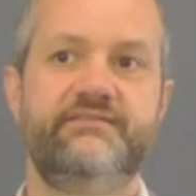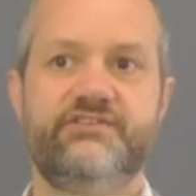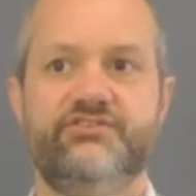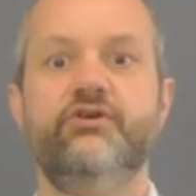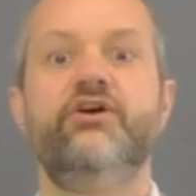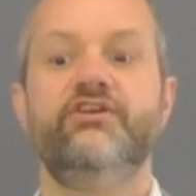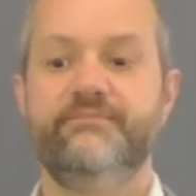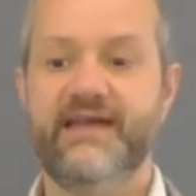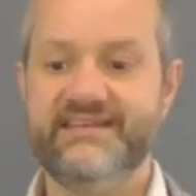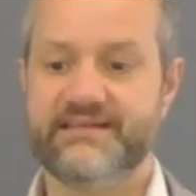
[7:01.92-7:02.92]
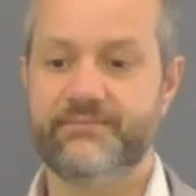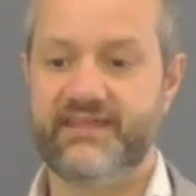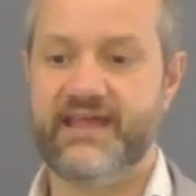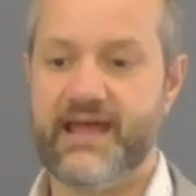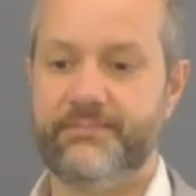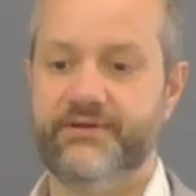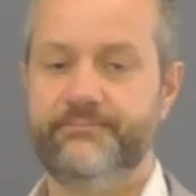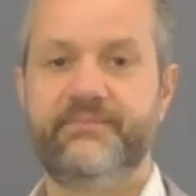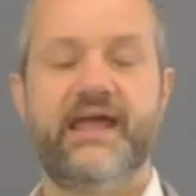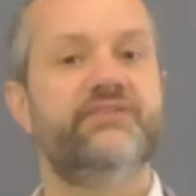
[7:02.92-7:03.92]
a vision, you've made something happen.
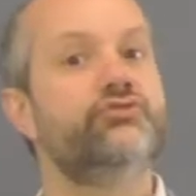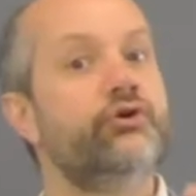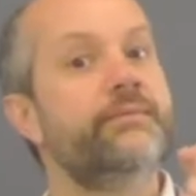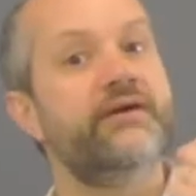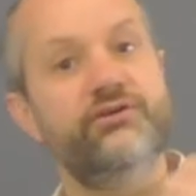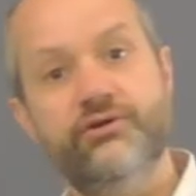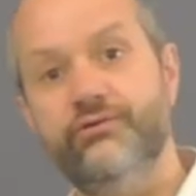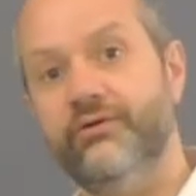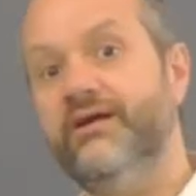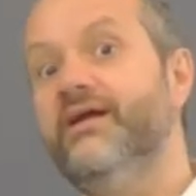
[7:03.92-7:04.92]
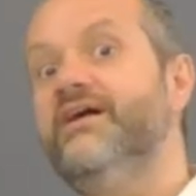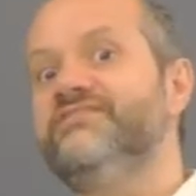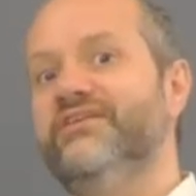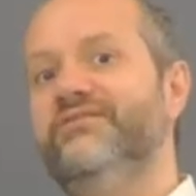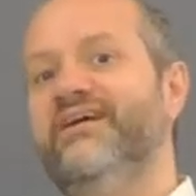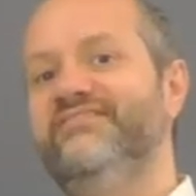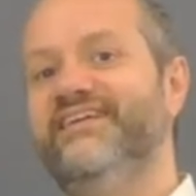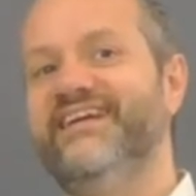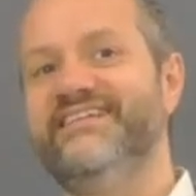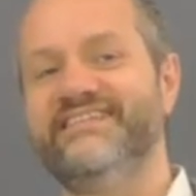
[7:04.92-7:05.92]
And talk about you. So I
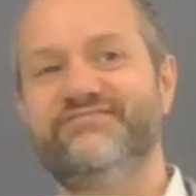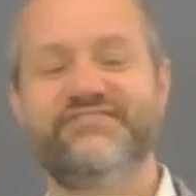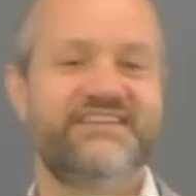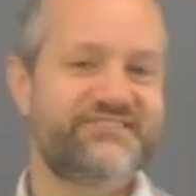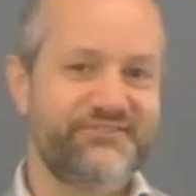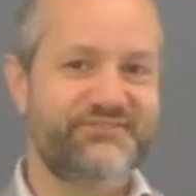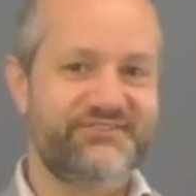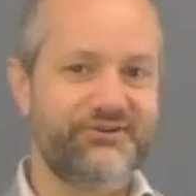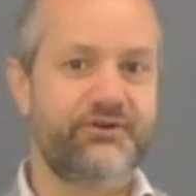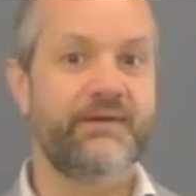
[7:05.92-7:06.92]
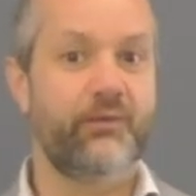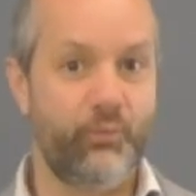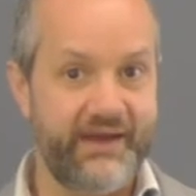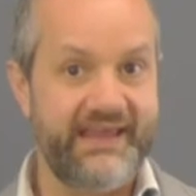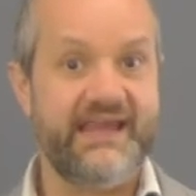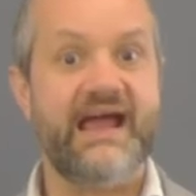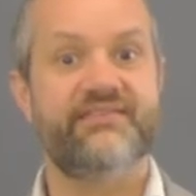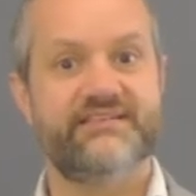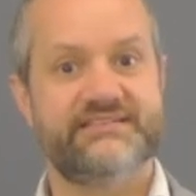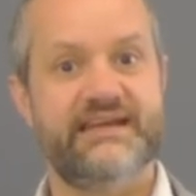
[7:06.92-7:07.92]
realize it's traditional to talk about we
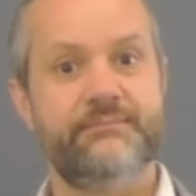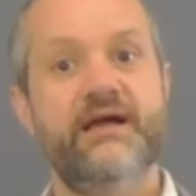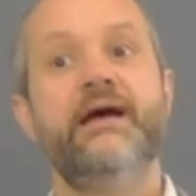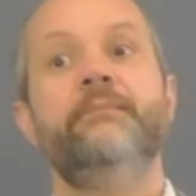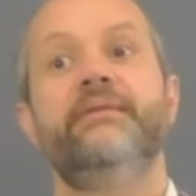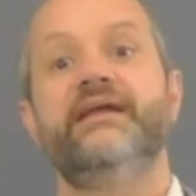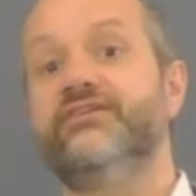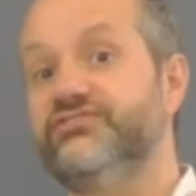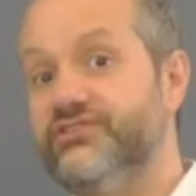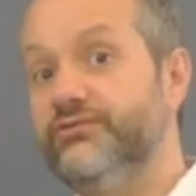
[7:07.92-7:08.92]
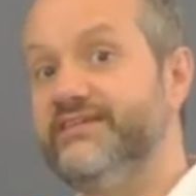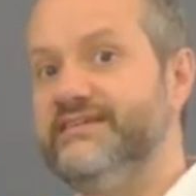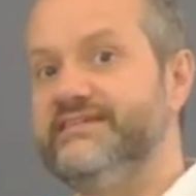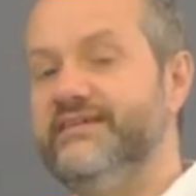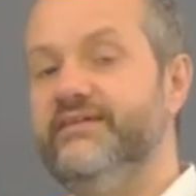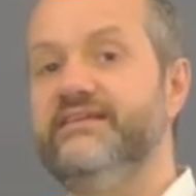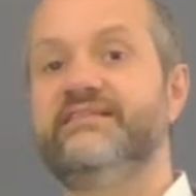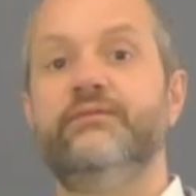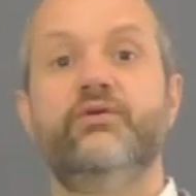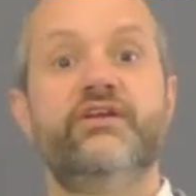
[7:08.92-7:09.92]
and the team, but in consulting CVs,
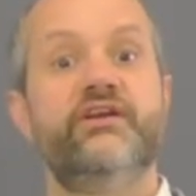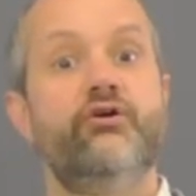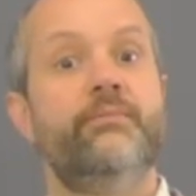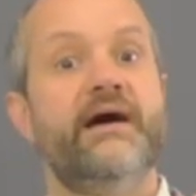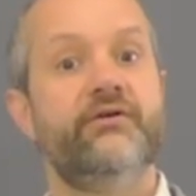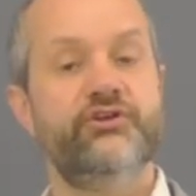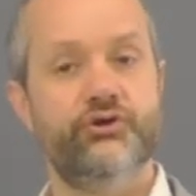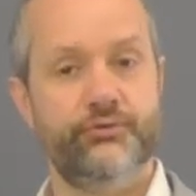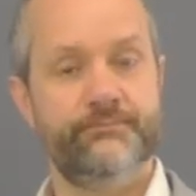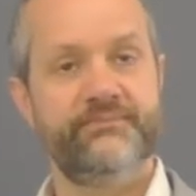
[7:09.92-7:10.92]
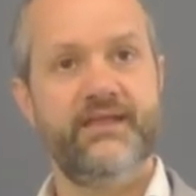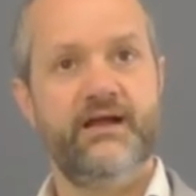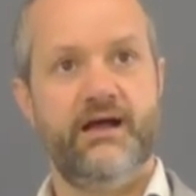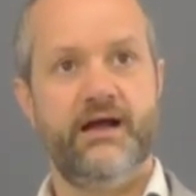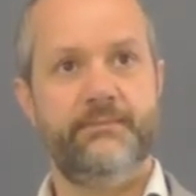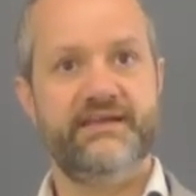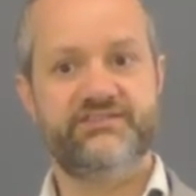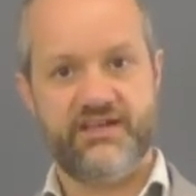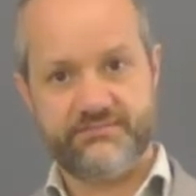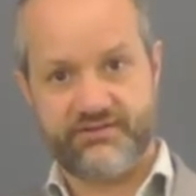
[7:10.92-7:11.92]
they want to know about you. In
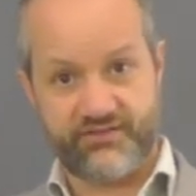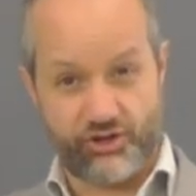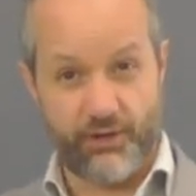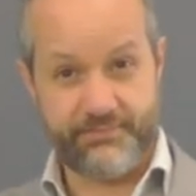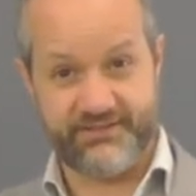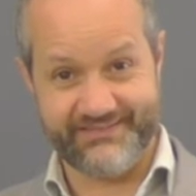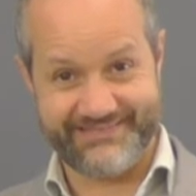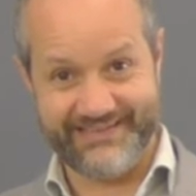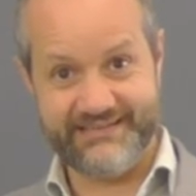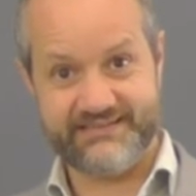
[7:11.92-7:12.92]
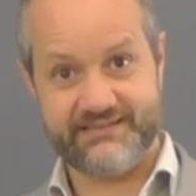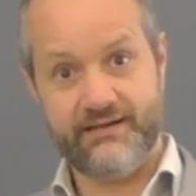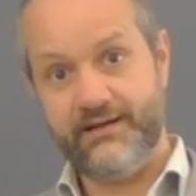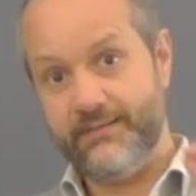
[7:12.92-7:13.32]
terms of the competencies,